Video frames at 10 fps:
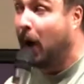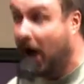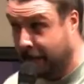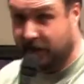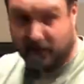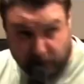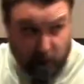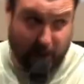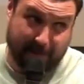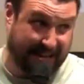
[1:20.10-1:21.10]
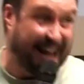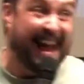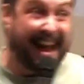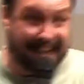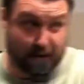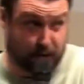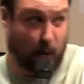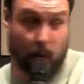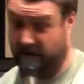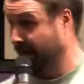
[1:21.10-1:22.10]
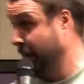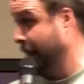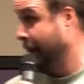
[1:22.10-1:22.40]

the bottom of the pool. I'm like 8 years old.